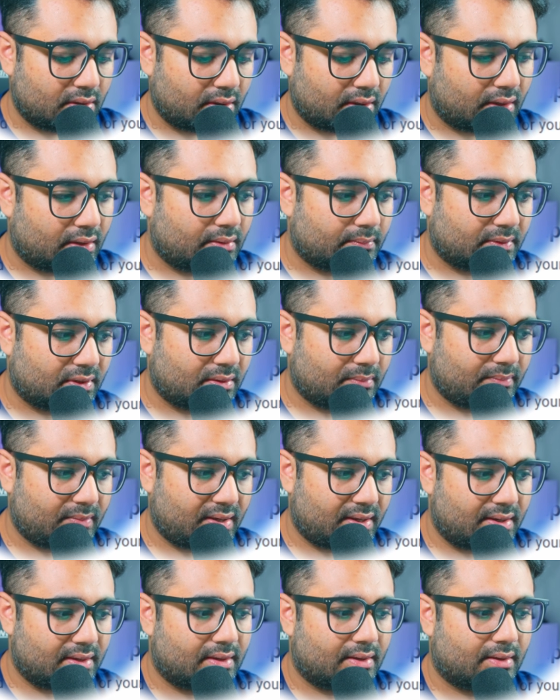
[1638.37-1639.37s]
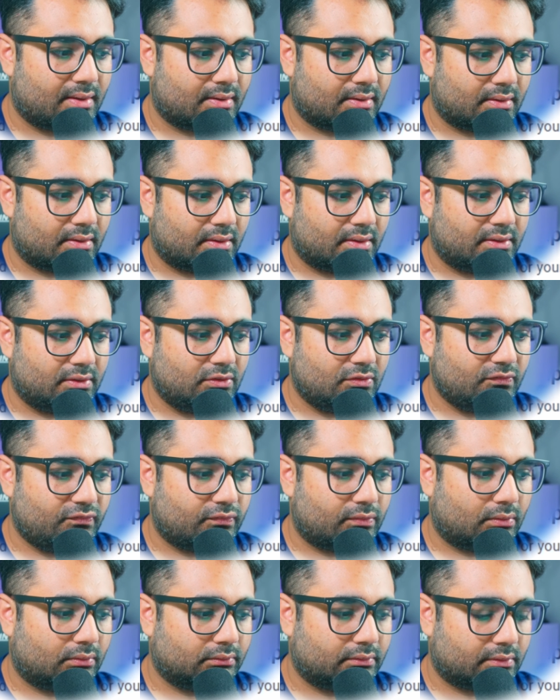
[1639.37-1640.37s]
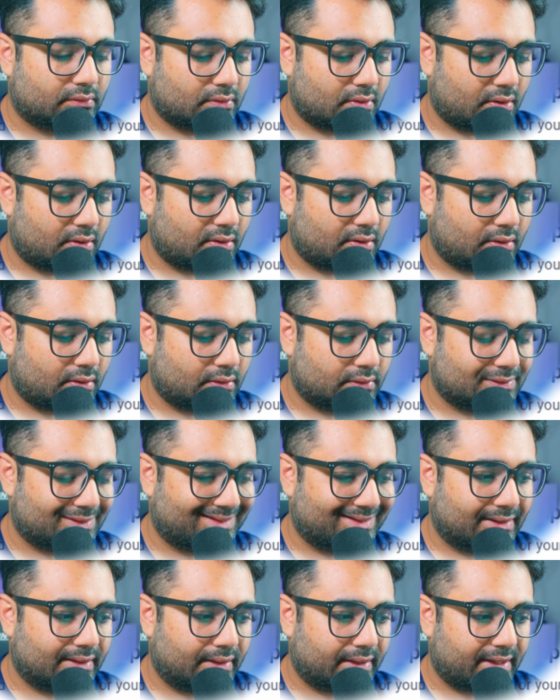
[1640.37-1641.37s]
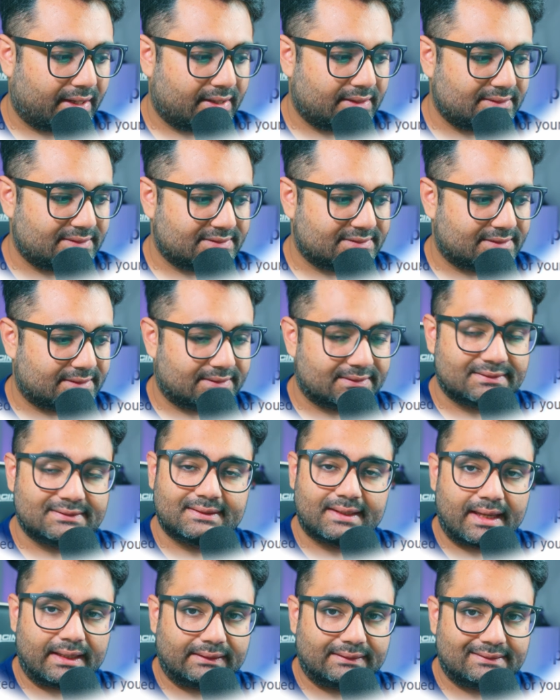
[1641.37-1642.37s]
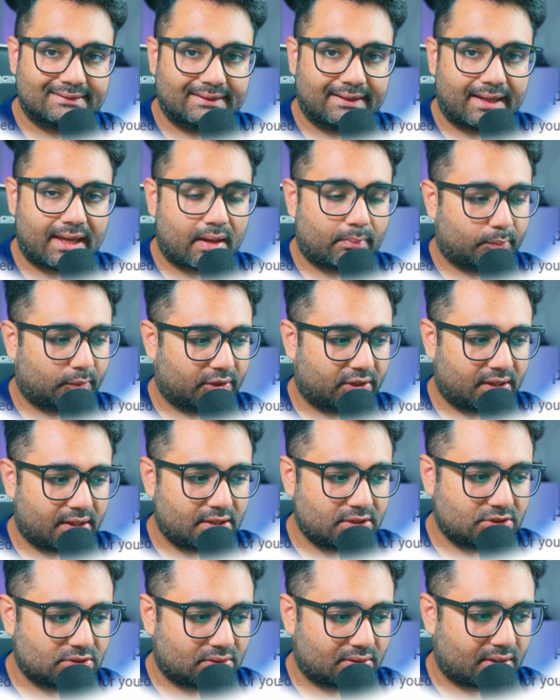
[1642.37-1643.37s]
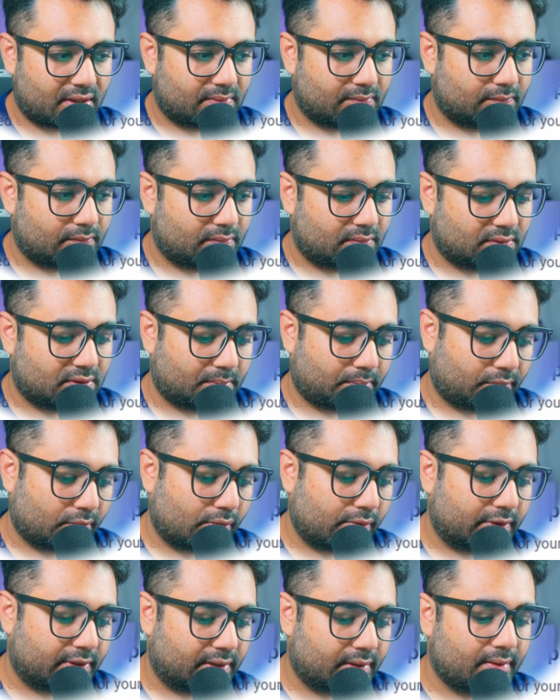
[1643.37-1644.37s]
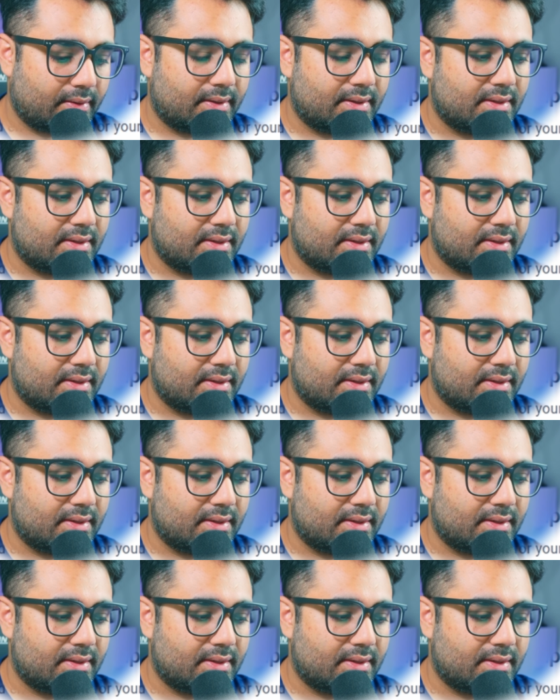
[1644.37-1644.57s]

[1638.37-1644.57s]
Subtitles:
and I'm going to make a new folder called Glance, since that's the application I'm deploying.